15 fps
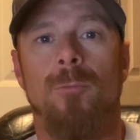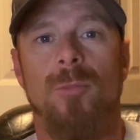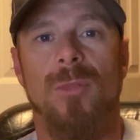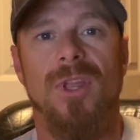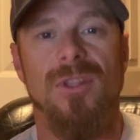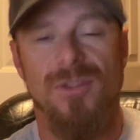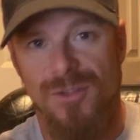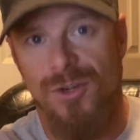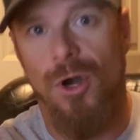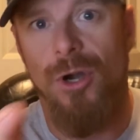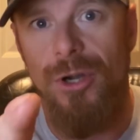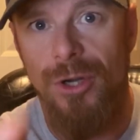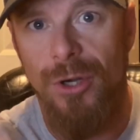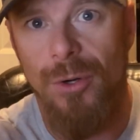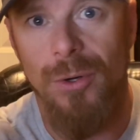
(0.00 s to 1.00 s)
and
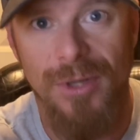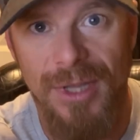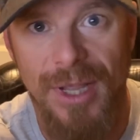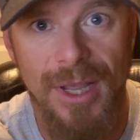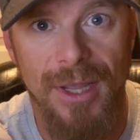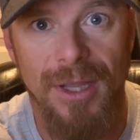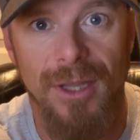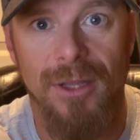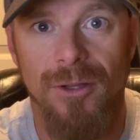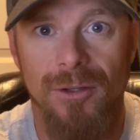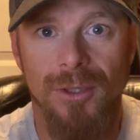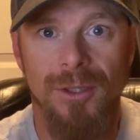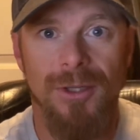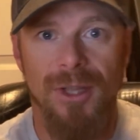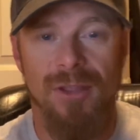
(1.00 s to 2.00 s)
start your own gig.
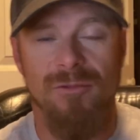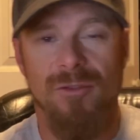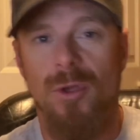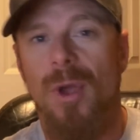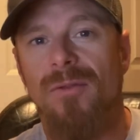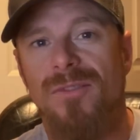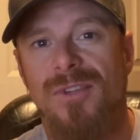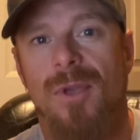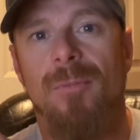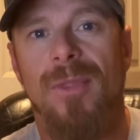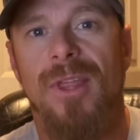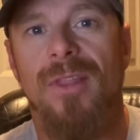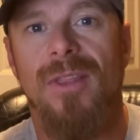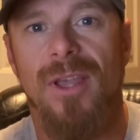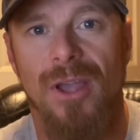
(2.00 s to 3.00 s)
If you have
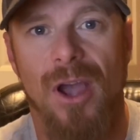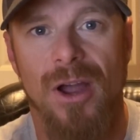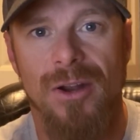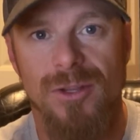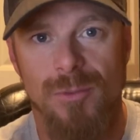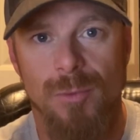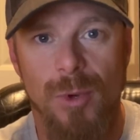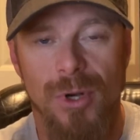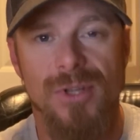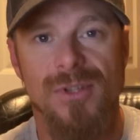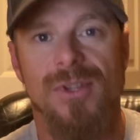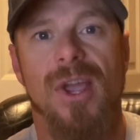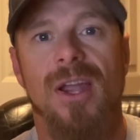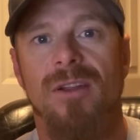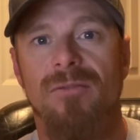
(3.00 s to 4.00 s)
something that God has put
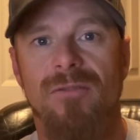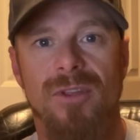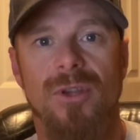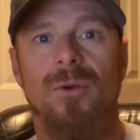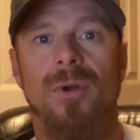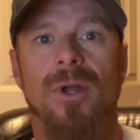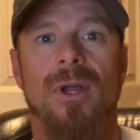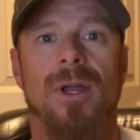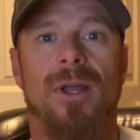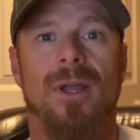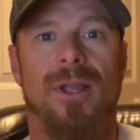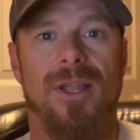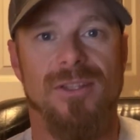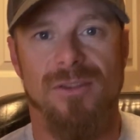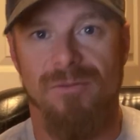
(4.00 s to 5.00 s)
inside of you,
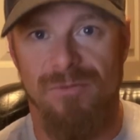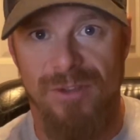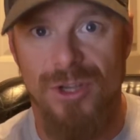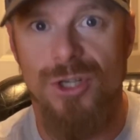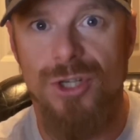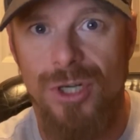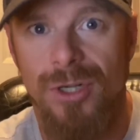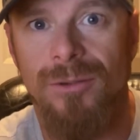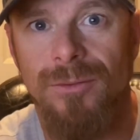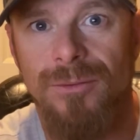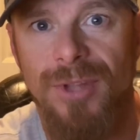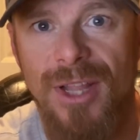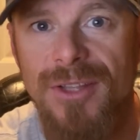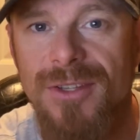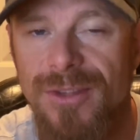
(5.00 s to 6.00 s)
it's a vision,
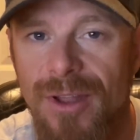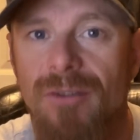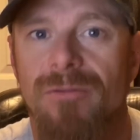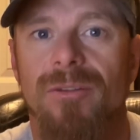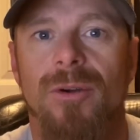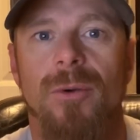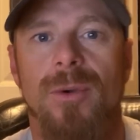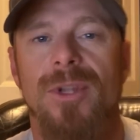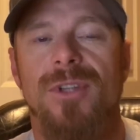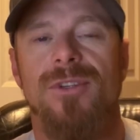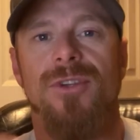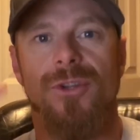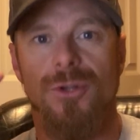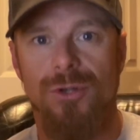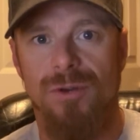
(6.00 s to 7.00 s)
it's there for a
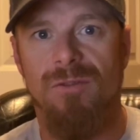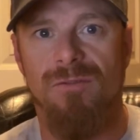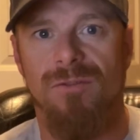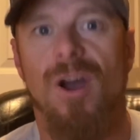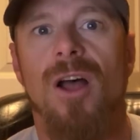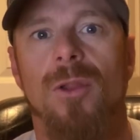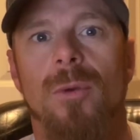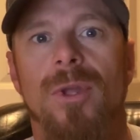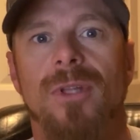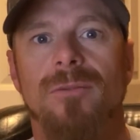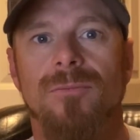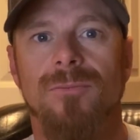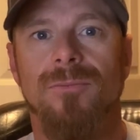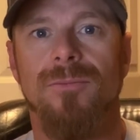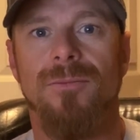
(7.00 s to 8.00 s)
reason. You should follow it.
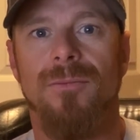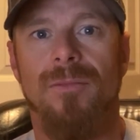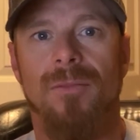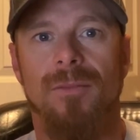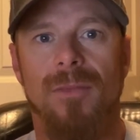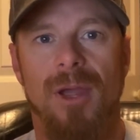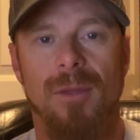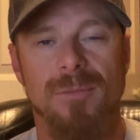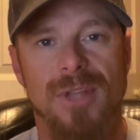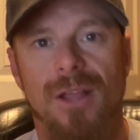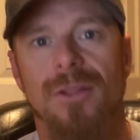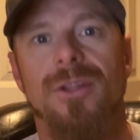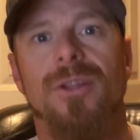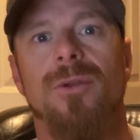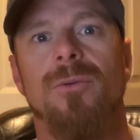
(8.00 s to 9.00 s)
I'm
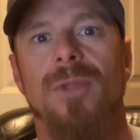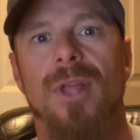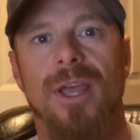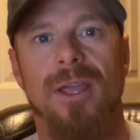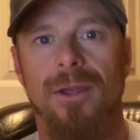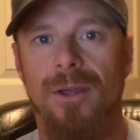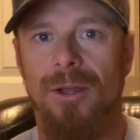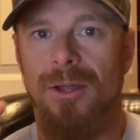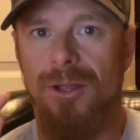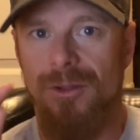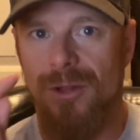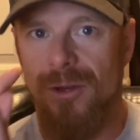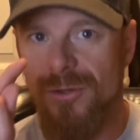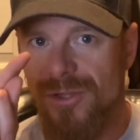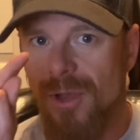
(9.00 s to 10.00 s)
telling you, like,
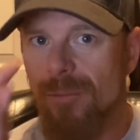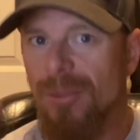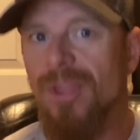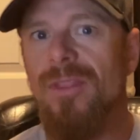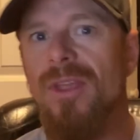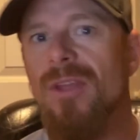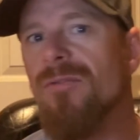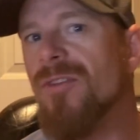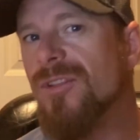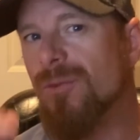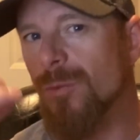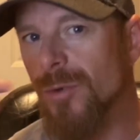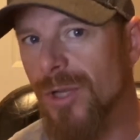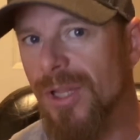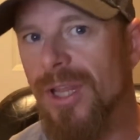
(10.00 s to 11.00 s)
there's something that if it's
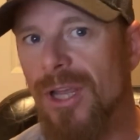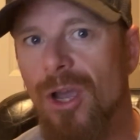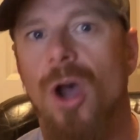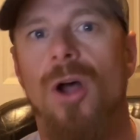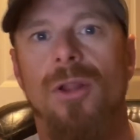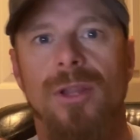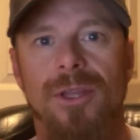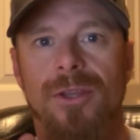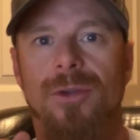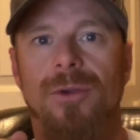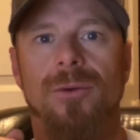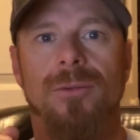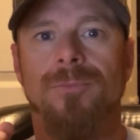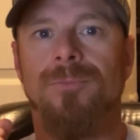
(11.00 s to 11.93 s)
really calling you,